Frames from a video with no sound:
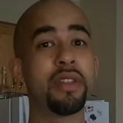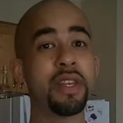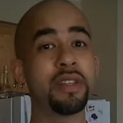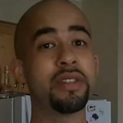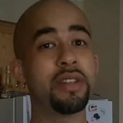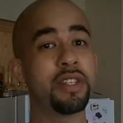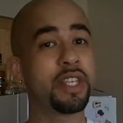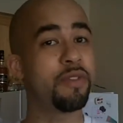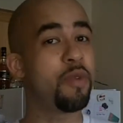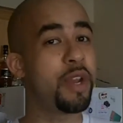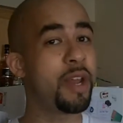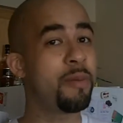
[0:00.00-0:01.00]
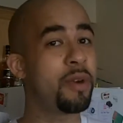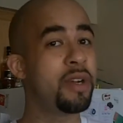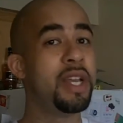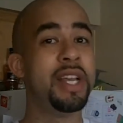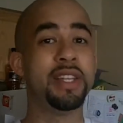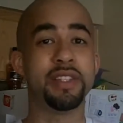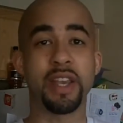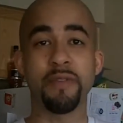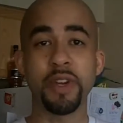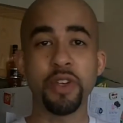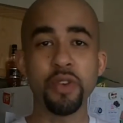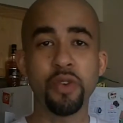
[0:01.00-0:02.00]
This is giveaway number
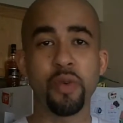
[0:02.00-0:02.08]
72,